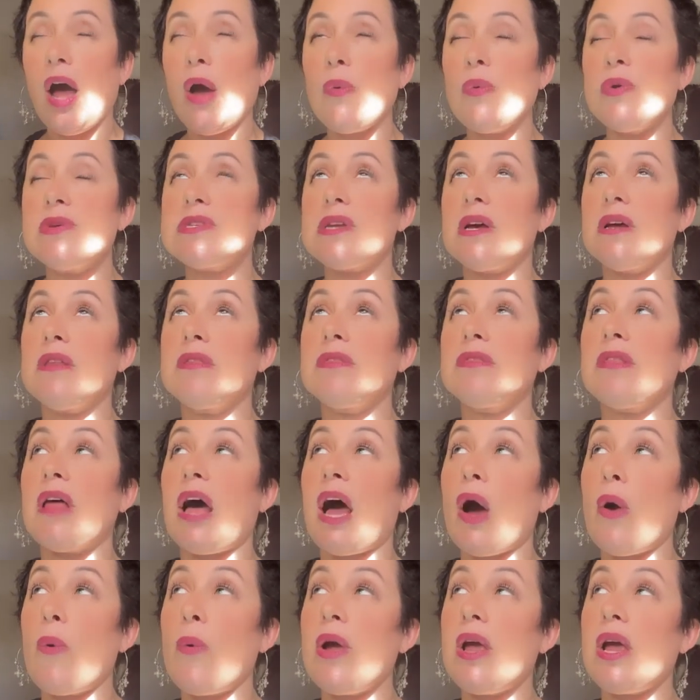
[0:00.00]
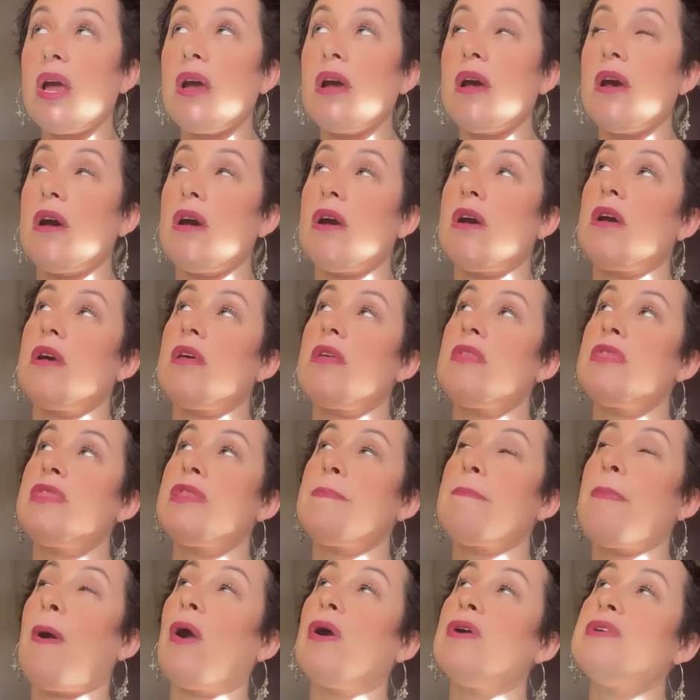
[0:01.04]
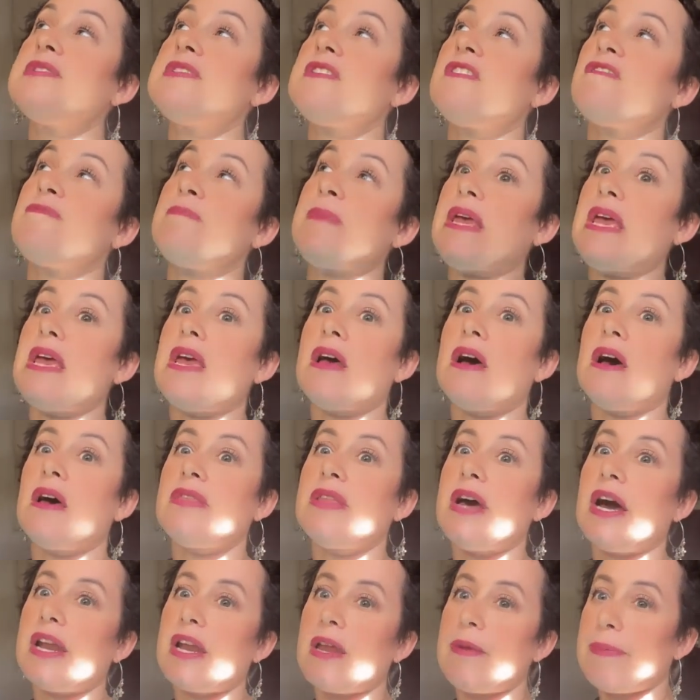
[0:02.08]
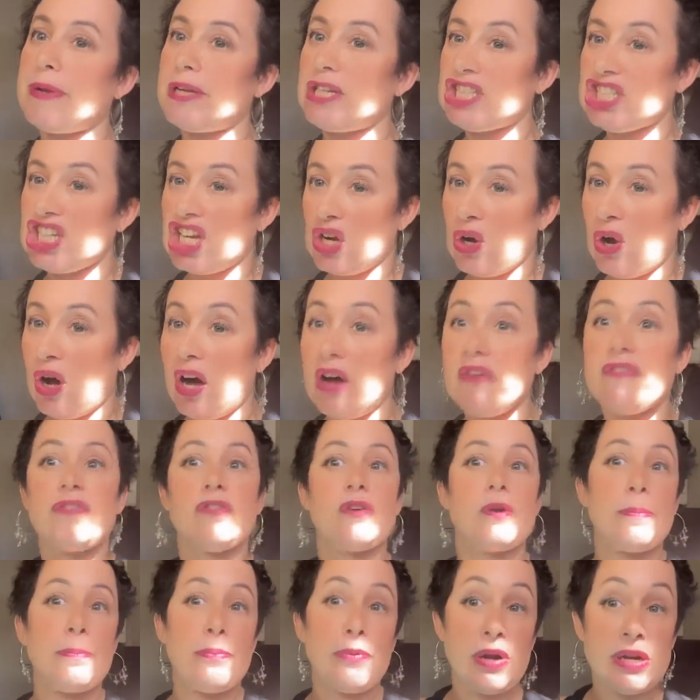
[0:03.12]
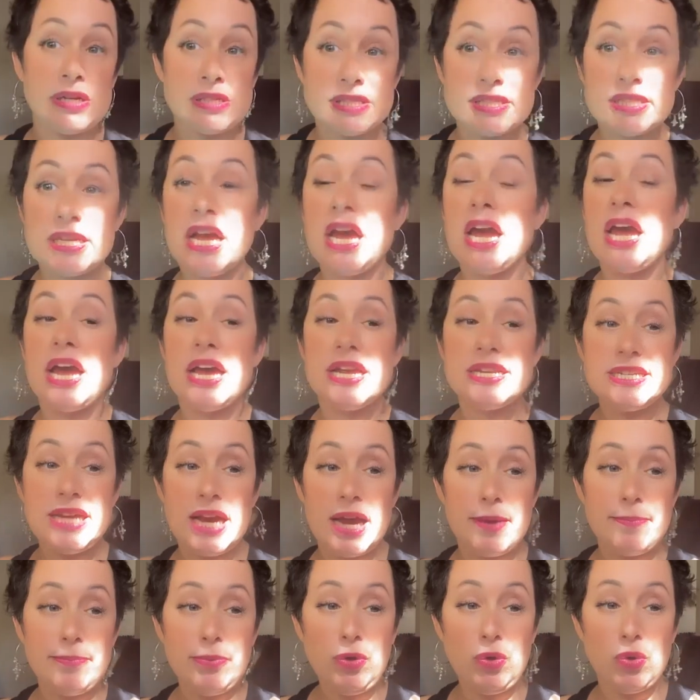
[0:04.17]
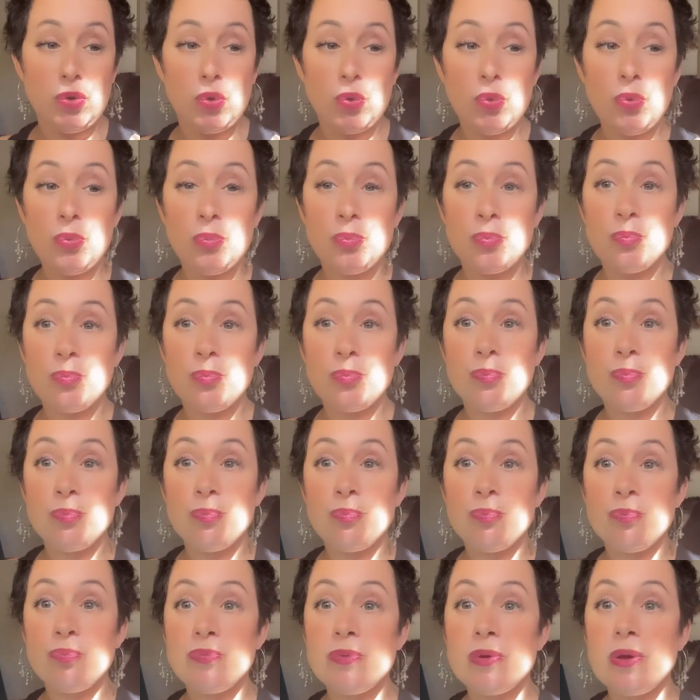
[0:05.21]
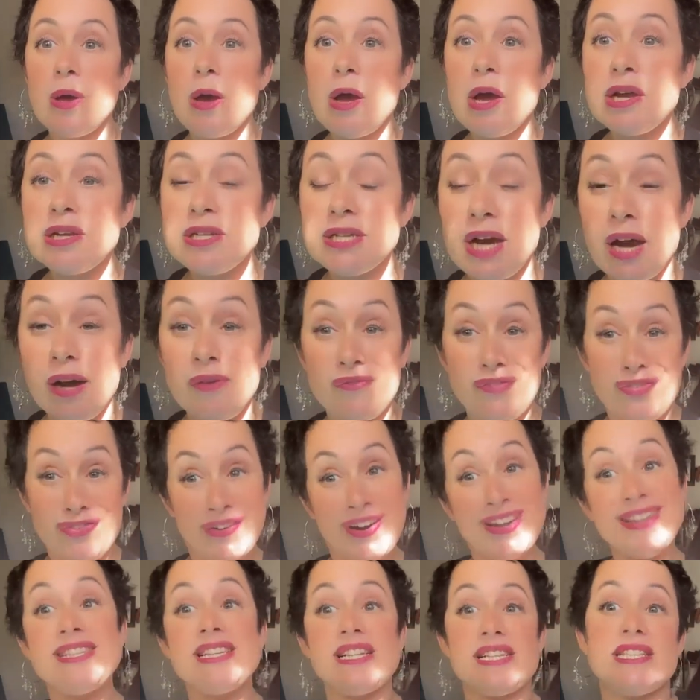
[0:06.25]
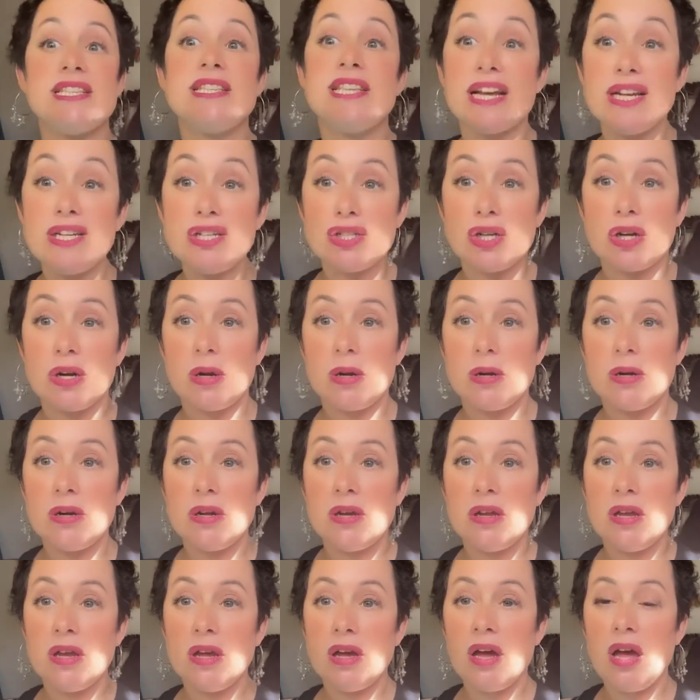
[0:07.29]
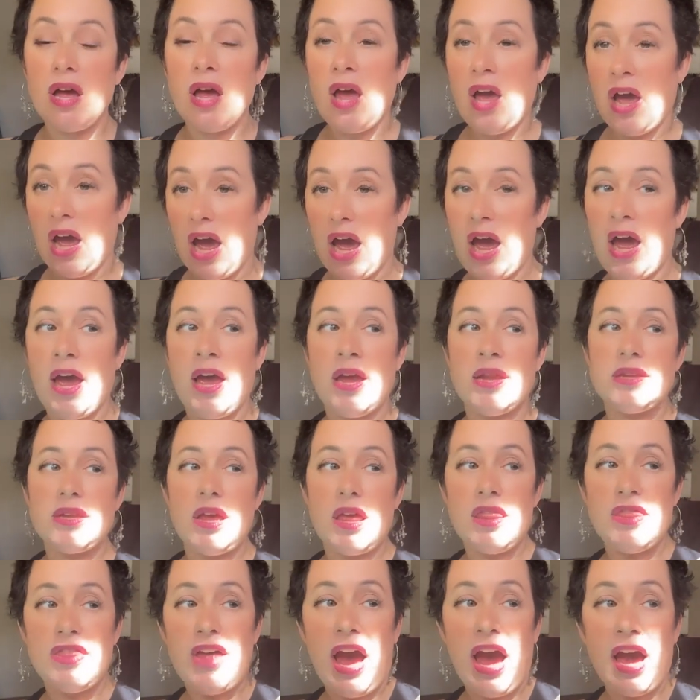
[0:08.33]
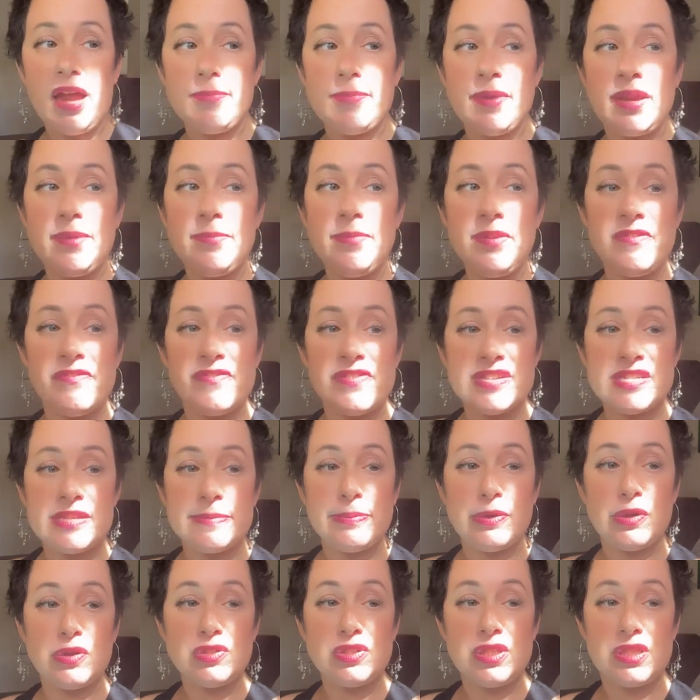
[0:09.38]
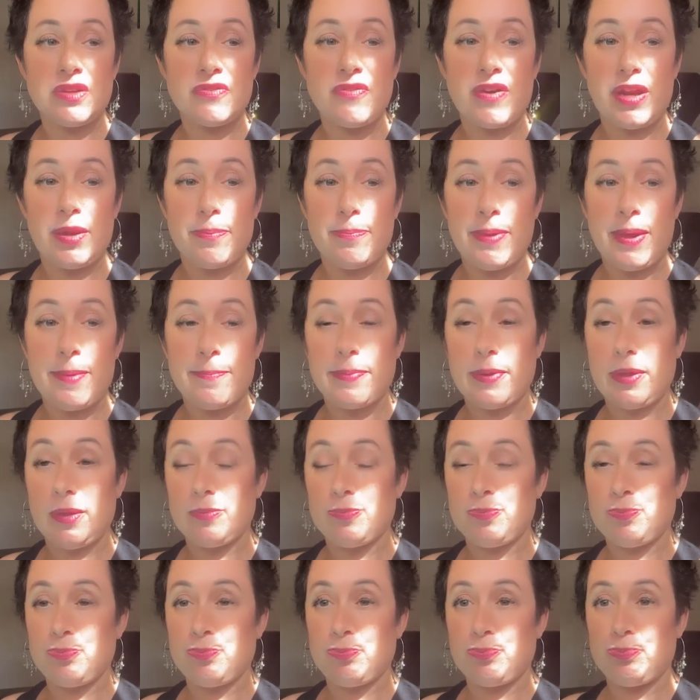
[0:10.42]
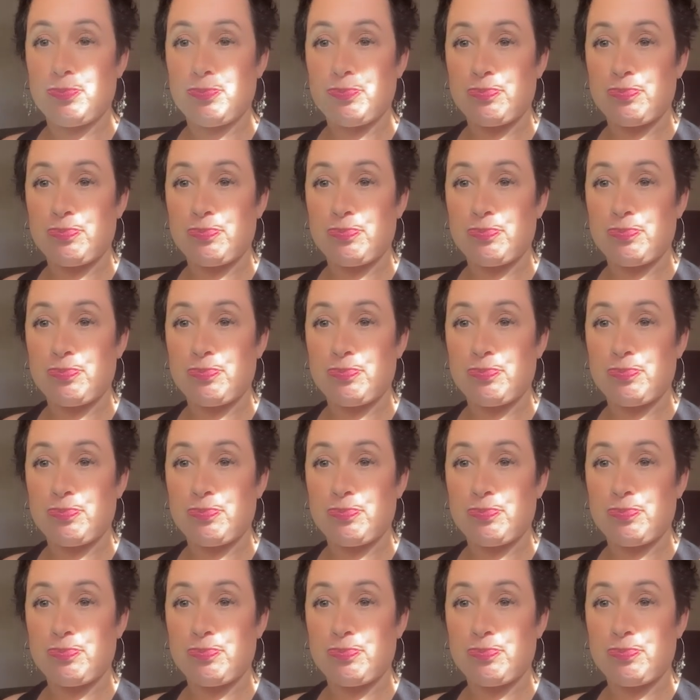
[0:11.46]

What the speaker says: I was allowing the parts of me that had been shut off, repressed, taboo, to come front and center. And that made me visible to the right people.